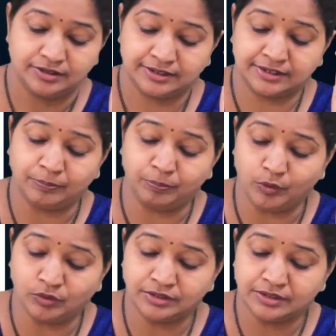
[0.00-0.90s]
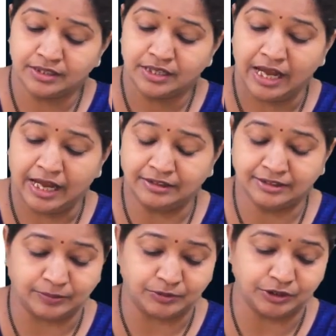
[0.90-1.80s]
Suppose I'll
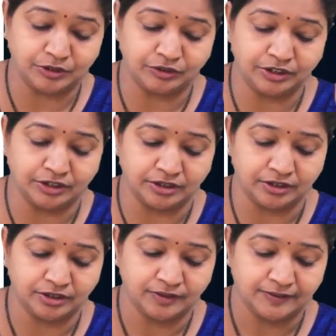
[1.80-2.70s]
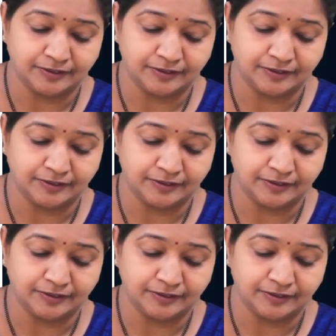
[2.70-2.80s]
substitute here